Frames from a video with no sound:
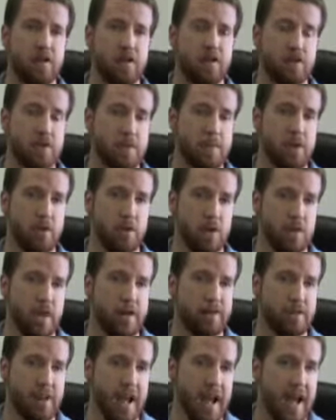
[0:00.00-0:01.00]
to distribute a
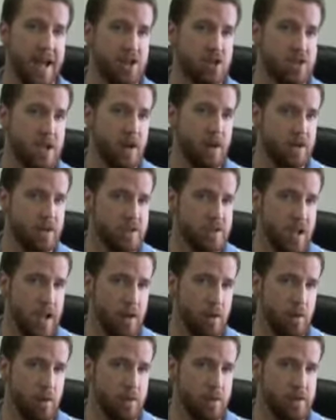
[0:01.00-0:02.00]
lot of cash down to the
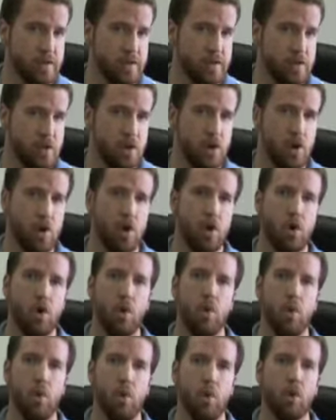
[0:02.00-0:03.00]
stockholders,
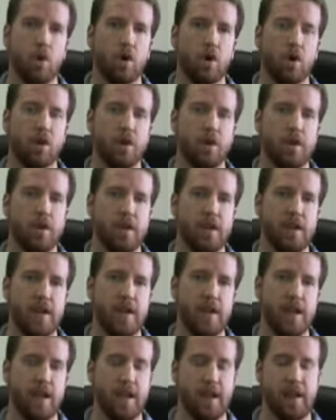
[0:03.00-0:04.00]
or
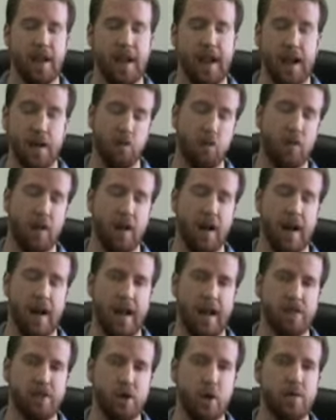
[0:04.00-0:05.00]

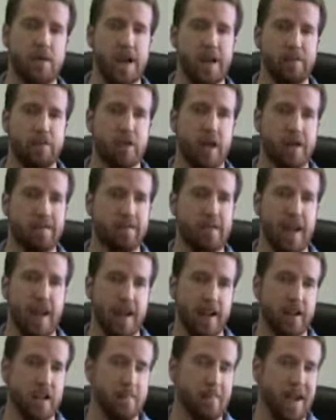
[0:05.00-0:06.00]
don't have a lot of
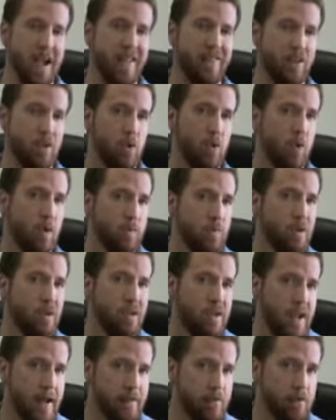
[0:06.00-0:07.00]
net income at the
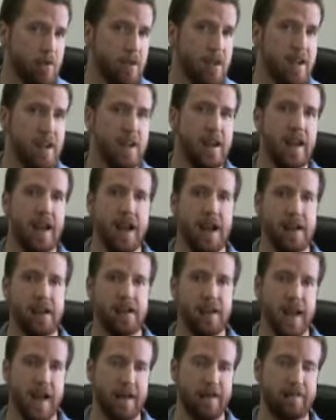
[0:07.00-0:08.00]
corporate level
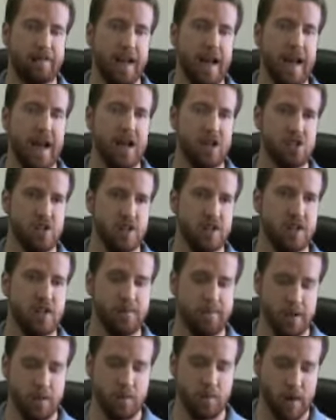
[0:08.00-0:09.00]
and have cash that
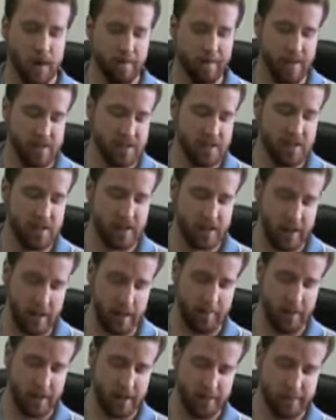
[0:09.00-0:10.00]
can be reinvested into the
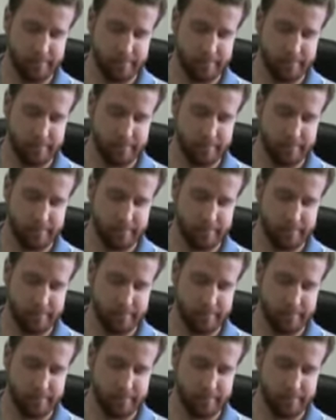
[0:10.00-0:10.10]
company.